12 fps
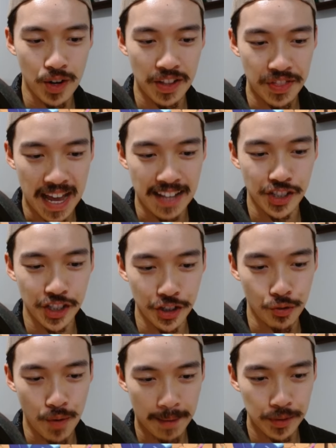and that's going to
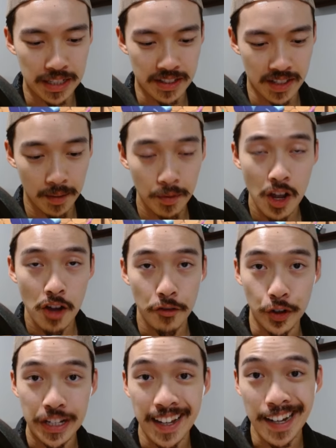wrap things up
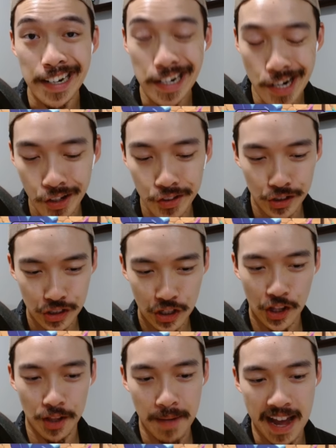for yet another
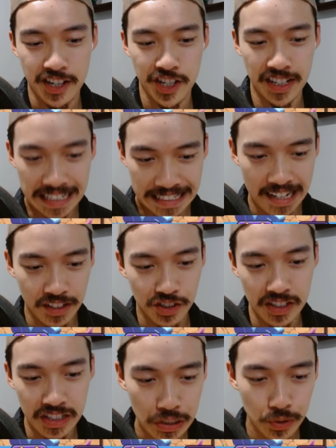solid match against
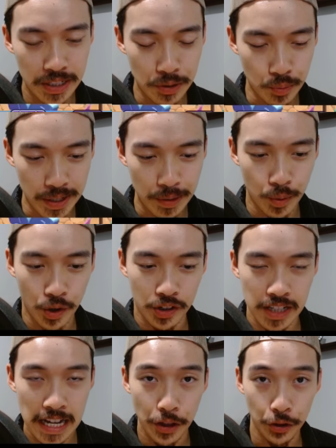the newly reworked